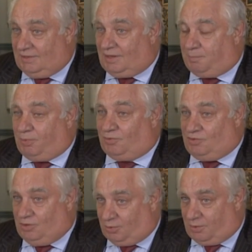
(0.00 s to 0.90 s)
that
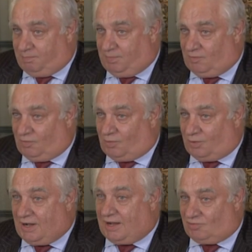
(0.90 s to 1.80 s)
puts Europe
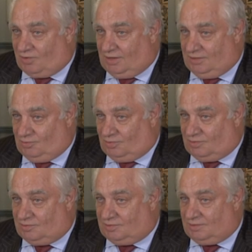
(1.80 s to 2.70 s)
before national
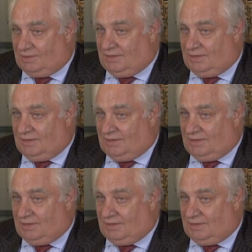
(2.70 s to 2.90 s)
interests